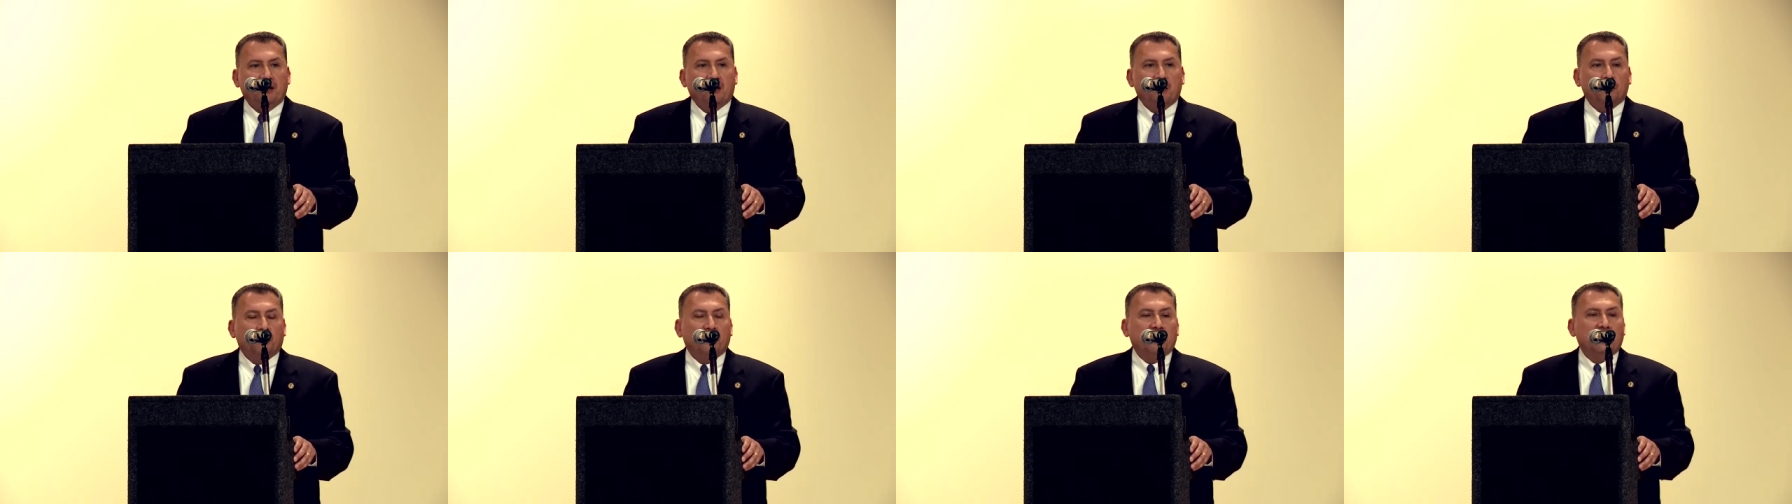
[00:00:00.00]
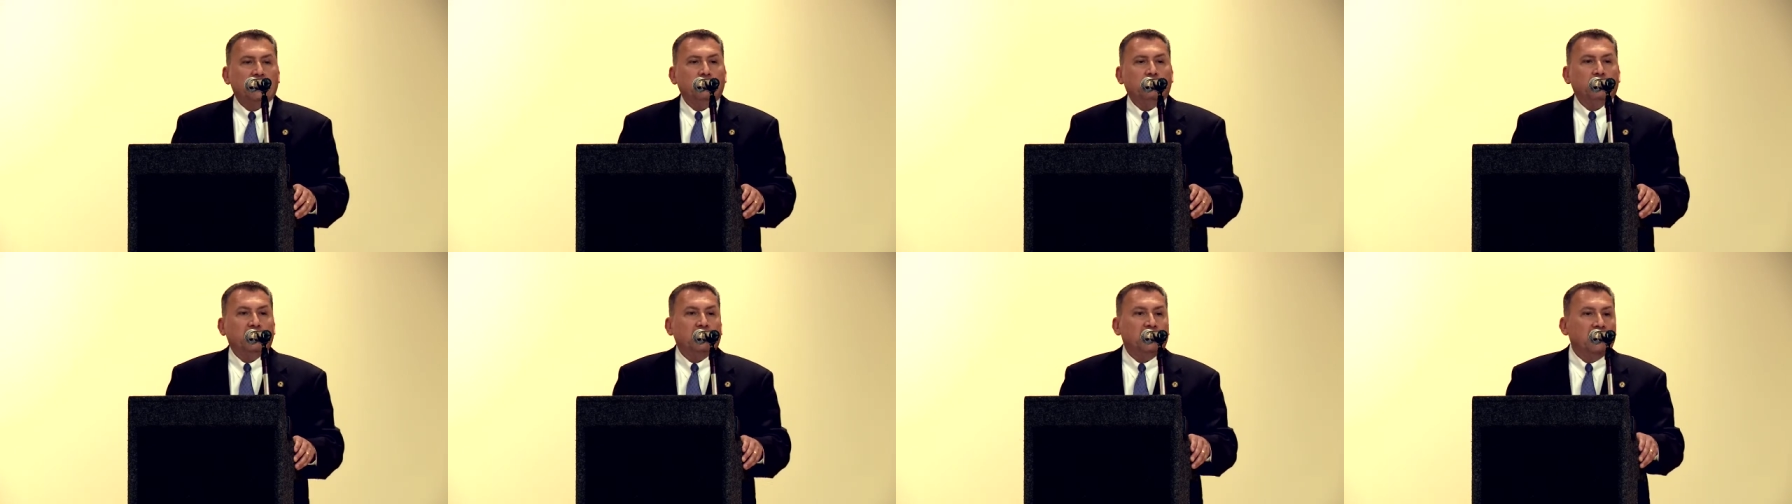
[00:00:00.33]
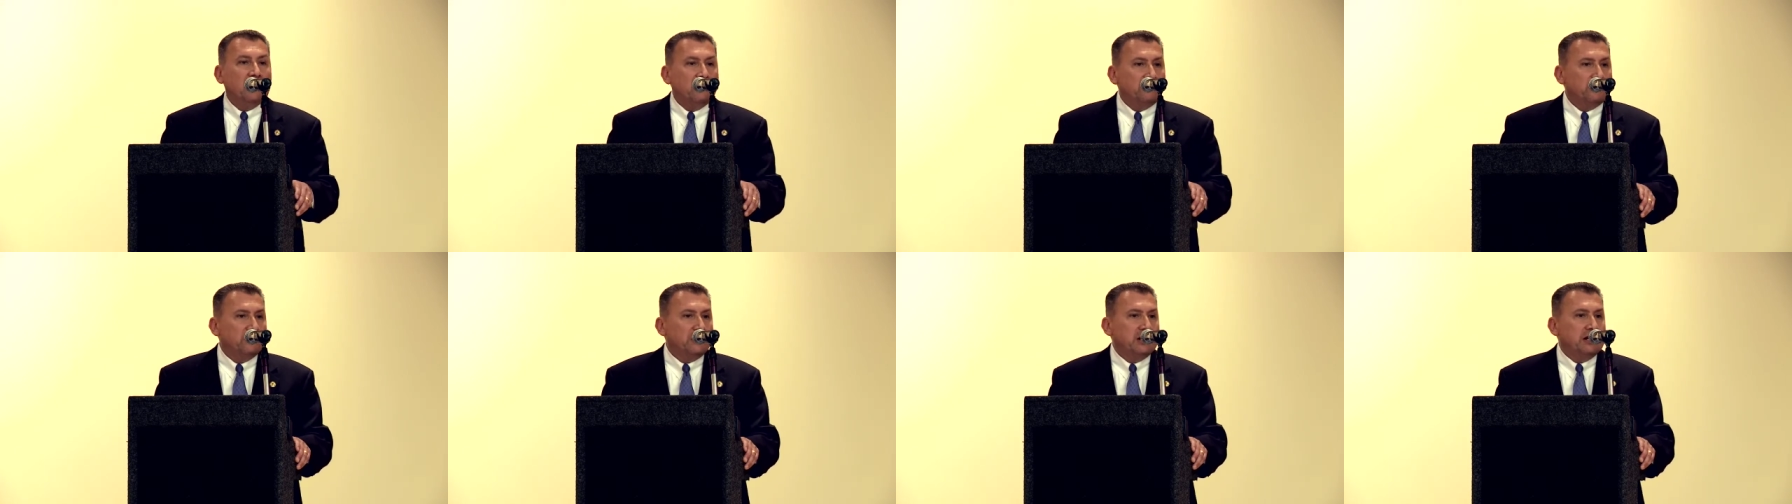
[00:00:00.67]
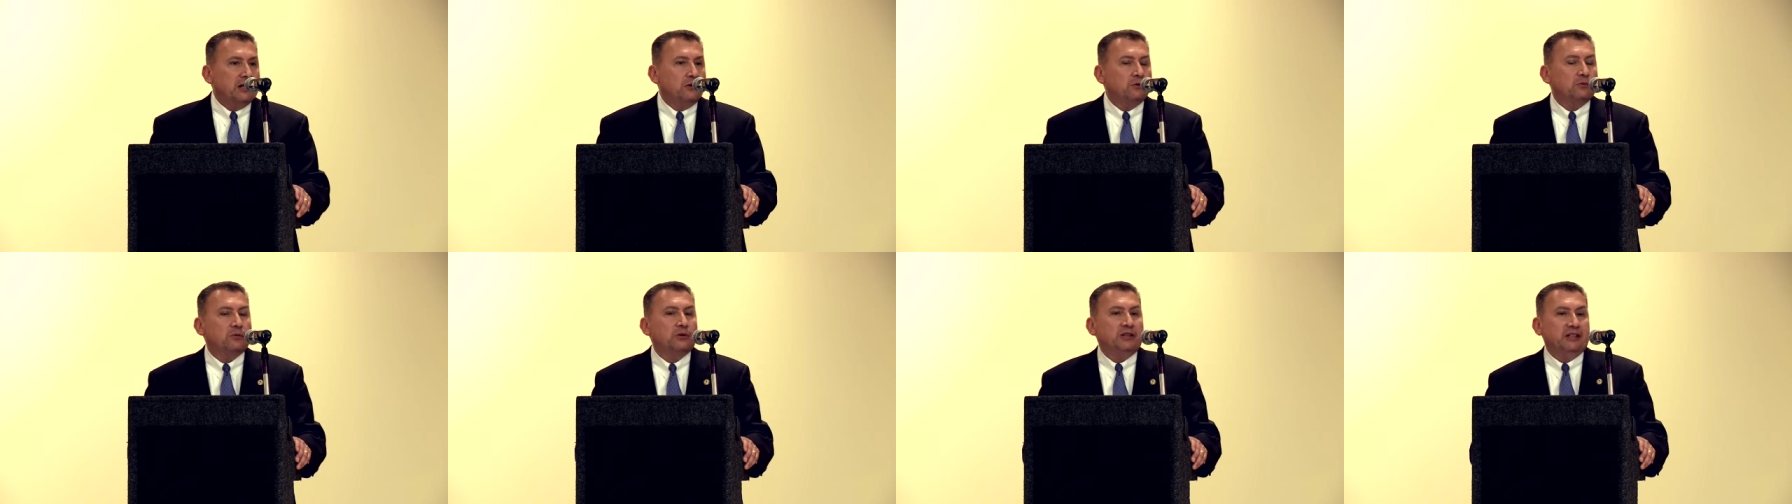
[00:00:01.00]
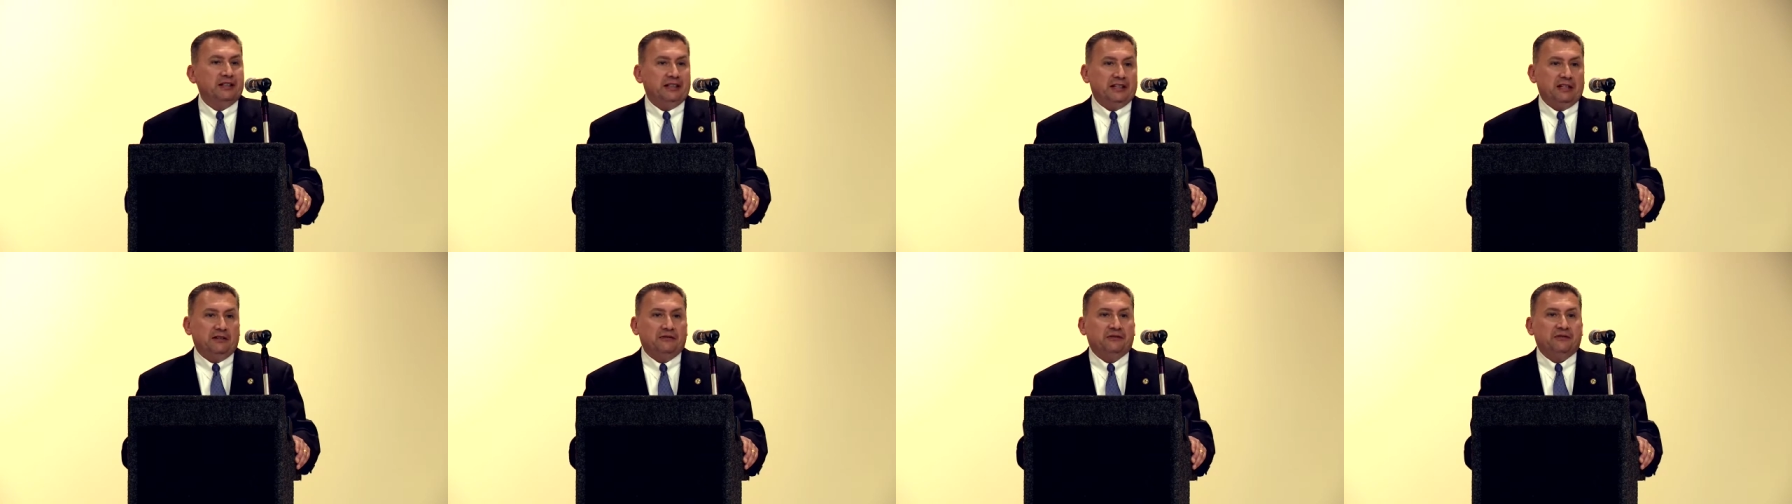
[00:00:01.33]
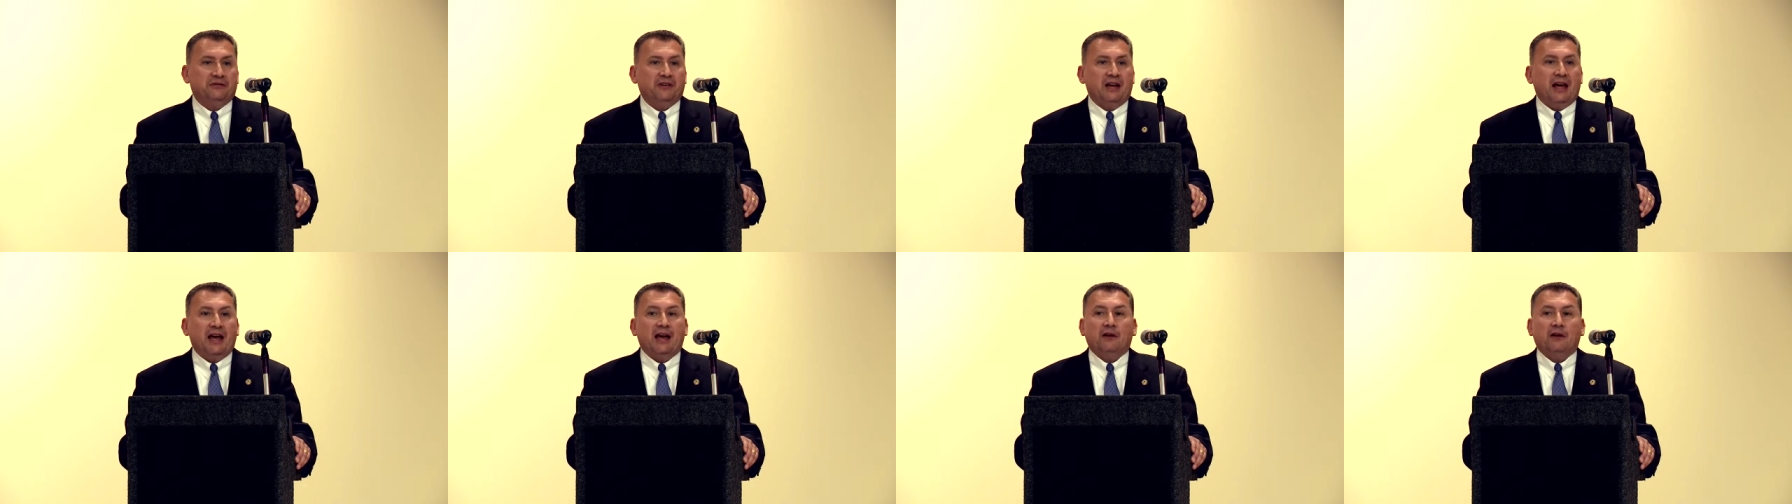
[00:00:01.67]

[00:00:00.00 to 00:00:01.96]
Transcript: on bringing recovery, relief,